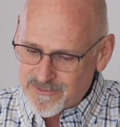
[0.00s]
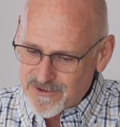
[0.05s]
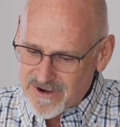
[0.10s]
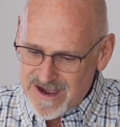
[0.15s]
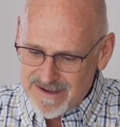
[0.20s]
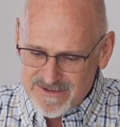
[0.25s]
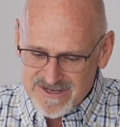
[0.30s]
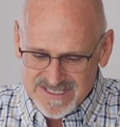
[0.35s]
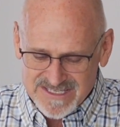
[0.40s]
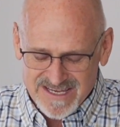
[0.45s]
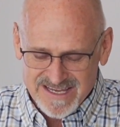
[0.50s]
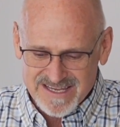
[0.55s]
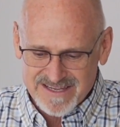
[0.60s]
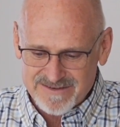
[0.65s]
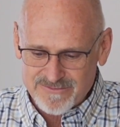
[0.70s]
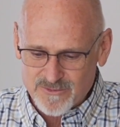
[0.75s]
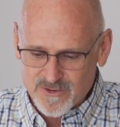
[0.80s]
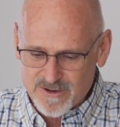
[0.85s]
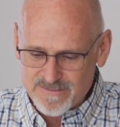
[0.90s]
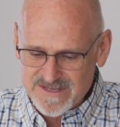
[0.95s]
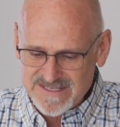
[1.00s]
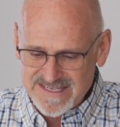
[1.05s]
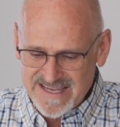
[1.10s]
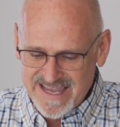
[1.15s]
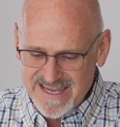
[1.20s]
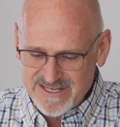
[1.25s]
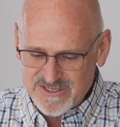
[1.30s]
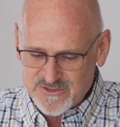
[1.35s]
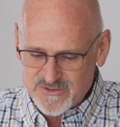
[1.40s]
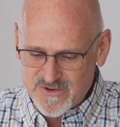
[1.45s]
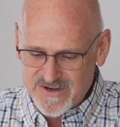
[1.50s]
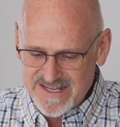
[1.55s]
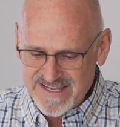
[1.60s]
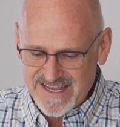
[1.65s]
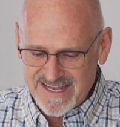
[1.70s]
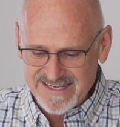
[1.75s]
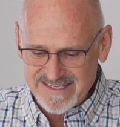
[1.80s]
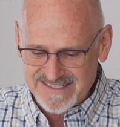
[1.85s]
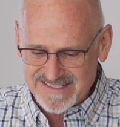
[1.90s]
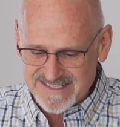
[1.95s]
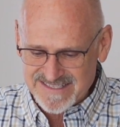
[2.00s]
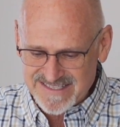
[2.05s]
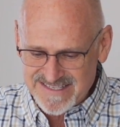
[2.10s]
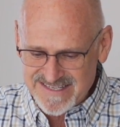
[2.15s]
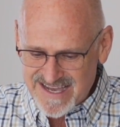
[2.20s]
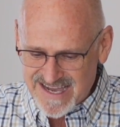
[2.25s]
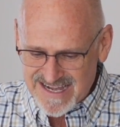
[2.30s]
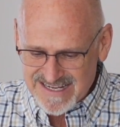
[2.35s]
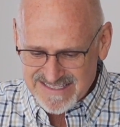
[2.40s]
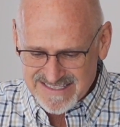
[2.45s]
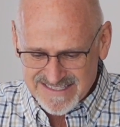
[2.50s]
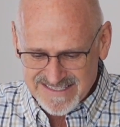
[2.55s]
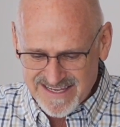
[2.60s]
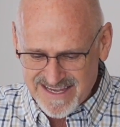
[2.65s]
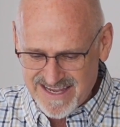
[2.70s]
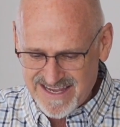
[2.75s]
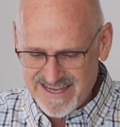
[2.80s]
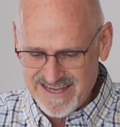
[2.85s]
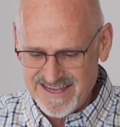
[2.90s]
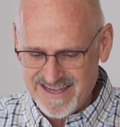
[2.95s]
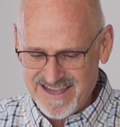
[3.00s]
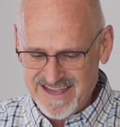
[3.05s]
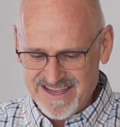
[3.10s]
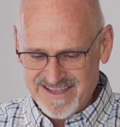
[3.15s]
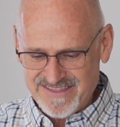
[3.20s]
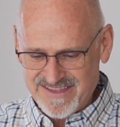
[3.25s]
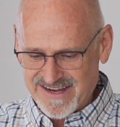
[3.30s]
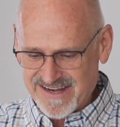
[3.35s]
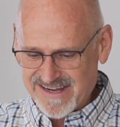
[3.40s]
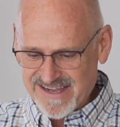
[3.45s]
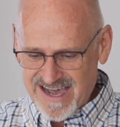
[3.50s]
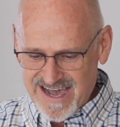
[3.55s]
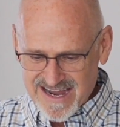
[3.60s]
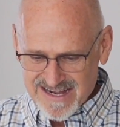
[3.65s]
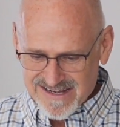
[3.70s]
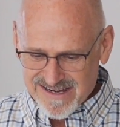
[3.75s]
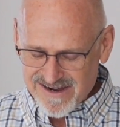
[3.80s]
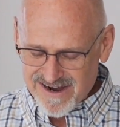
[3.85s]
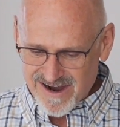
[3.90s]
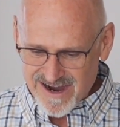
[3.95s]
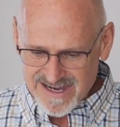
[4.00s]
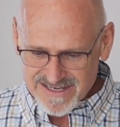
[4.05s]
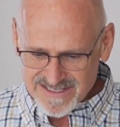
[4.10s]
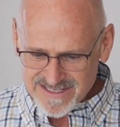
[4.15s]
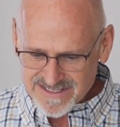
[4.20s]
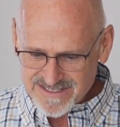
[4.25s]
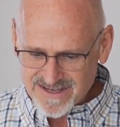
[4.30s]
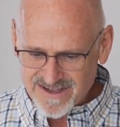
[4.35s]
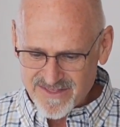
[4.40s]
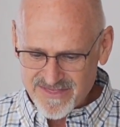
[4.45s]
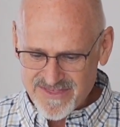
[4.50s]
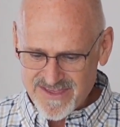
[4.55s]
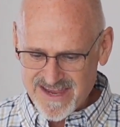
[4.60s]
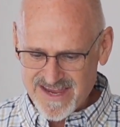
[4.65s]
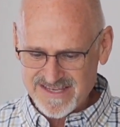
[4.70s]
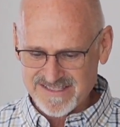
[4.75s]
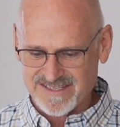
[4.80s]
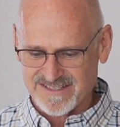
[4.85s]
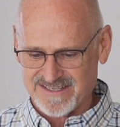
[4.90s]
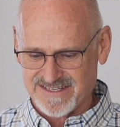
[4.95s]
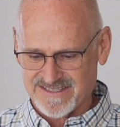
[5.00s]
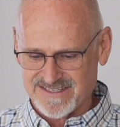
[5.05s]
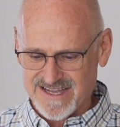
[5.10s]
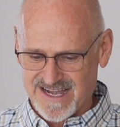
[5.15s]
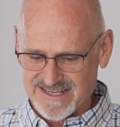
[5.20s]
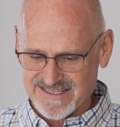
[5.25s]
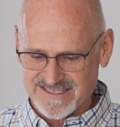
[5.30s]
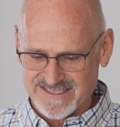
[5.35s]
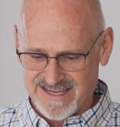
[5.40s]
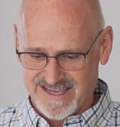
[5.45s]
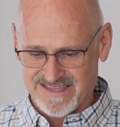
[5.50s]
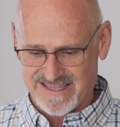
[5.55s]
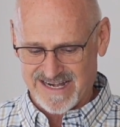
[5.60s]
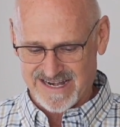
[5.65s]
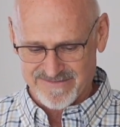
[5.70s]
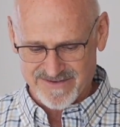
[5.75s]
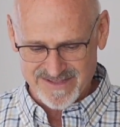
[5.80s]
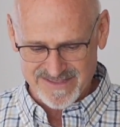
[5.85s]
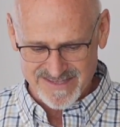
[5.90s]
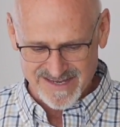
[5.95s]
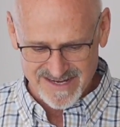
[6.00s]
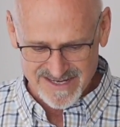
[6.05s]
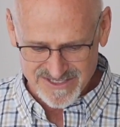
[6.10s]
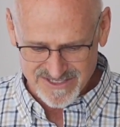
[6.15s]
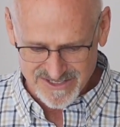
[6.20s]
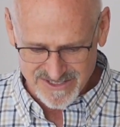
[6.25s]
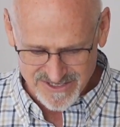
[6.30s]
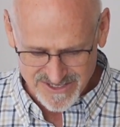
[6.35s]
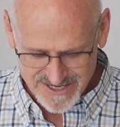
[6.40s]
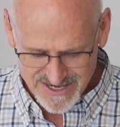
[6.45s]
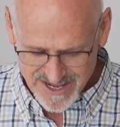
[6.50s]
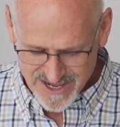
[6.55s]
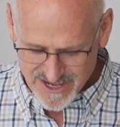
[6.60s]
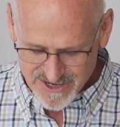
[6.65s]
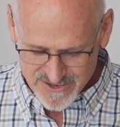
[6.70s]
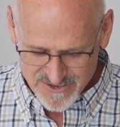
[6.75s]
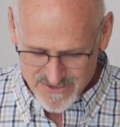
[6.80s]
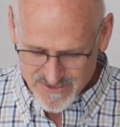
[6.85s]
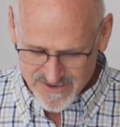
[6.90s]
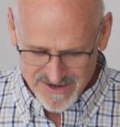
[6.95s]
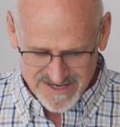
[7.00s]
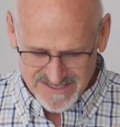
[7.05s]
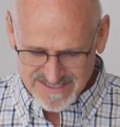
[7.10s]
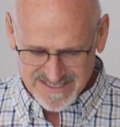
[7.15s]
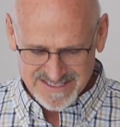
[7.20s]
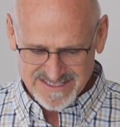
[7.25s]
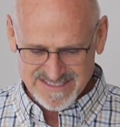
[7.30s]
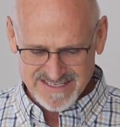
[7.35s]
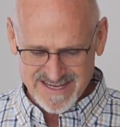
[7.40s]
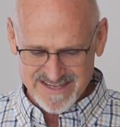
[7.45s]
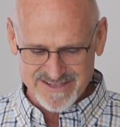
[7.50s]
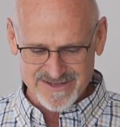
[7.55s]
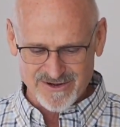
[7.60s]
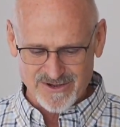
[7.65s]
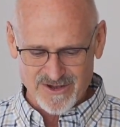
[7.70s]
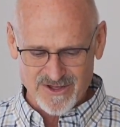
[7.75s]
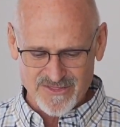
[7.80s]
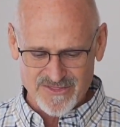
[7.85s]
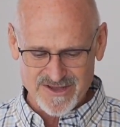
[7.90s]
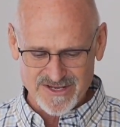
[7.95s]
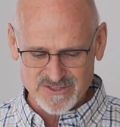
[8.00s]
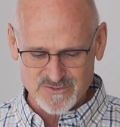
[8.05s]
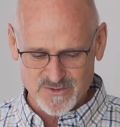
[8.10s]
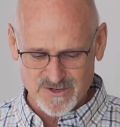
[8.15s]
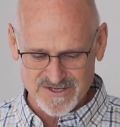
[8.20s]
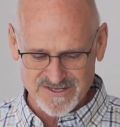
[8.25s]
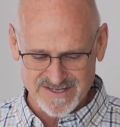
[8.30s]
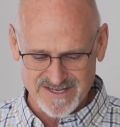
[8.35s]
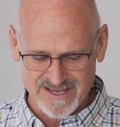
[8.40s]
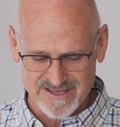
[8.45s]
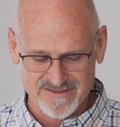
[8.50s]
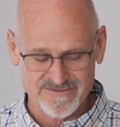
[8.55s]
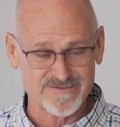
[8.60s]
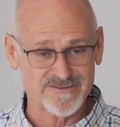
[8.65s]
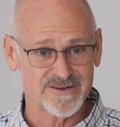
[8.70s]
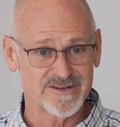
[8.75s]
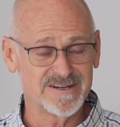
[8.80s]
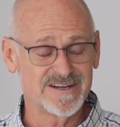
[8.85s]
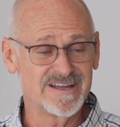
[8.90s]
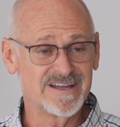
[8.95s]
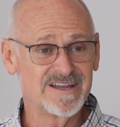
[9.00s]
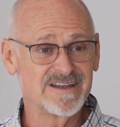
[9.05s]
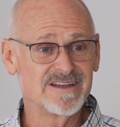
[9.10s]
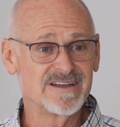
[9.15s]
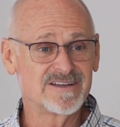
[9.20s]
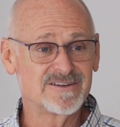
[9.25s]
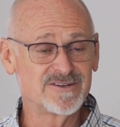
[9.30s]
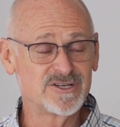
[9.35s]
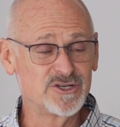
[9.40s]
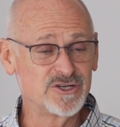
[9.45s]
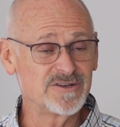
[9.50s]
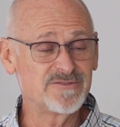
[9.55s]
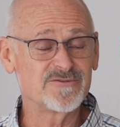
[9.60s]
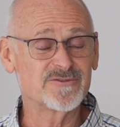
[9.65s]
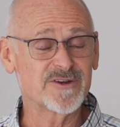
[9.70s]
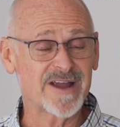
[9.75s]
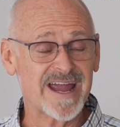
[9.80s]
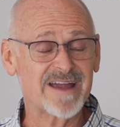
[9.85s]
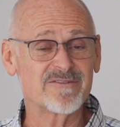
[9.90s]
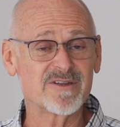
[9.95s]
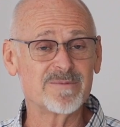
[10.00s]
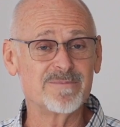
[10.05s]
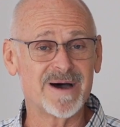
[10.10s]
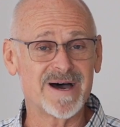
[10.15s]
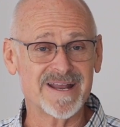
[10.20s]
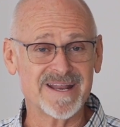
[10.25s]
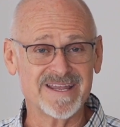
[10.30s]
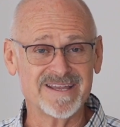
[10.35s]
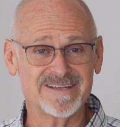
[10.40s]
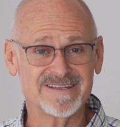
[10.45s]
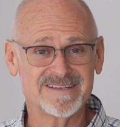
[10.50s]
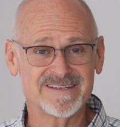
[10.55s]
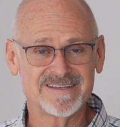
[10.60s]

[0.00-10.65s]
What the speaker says: promise in Romans 8, 28 does not say that God causes all things. It does not say that everything is good, nor does it say that all things work together for good for everybody.